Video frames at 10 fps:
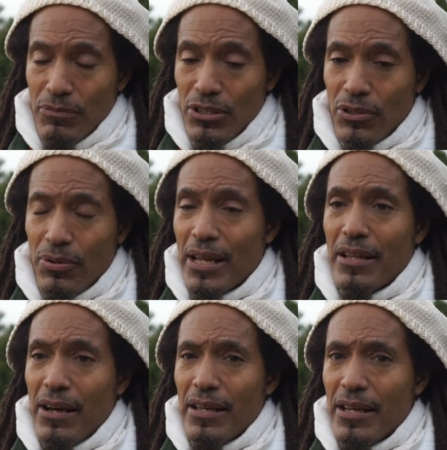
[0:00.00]
to
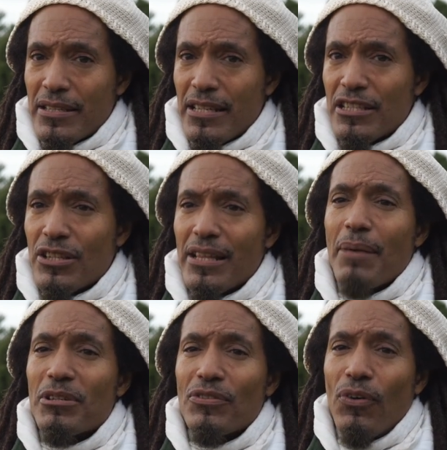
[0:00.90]
create a, a sense that
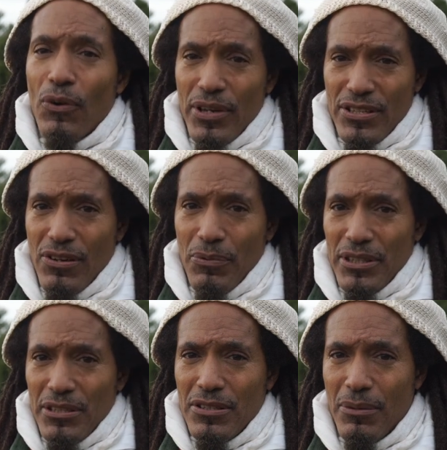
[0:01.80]
they must focus on
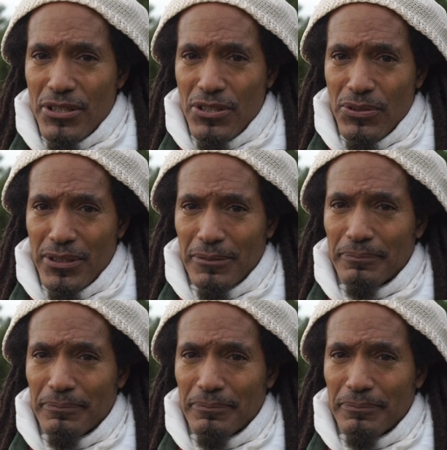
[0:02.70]
what someone's doing.